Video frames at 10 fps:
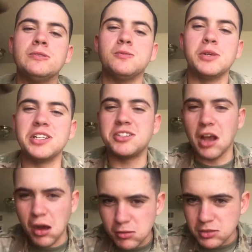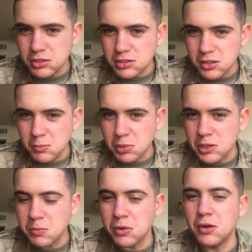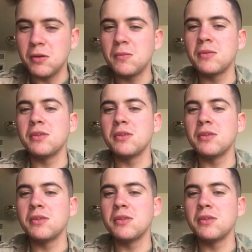reach out to some people